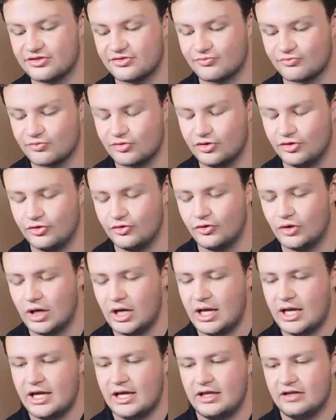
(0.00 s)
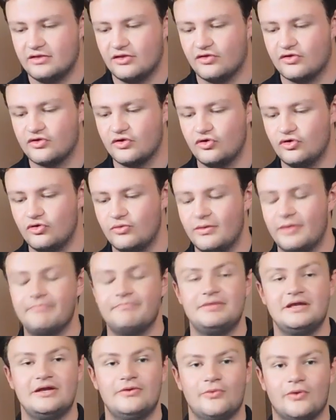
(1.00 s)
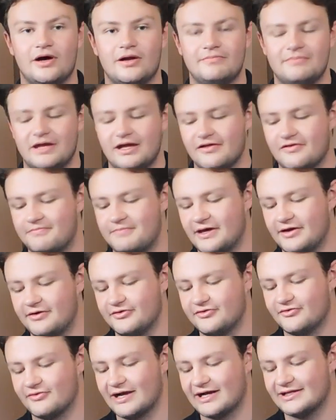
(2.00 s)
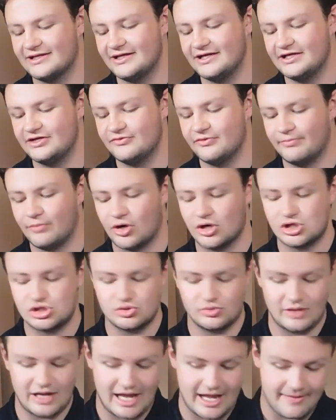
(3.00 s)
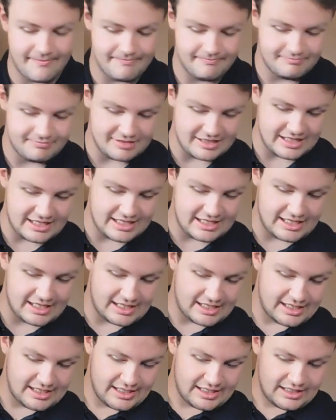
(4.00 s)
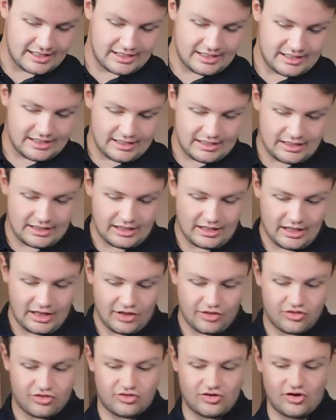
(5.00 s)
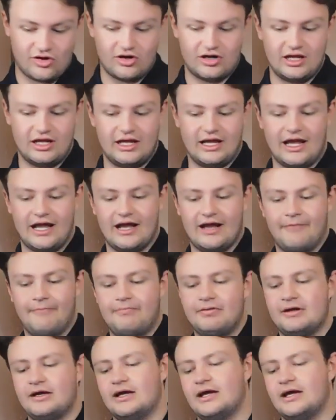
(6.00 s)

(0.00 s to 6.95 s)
through the Zoom B1 bass pedal directly into a Marshall MB 30 amp.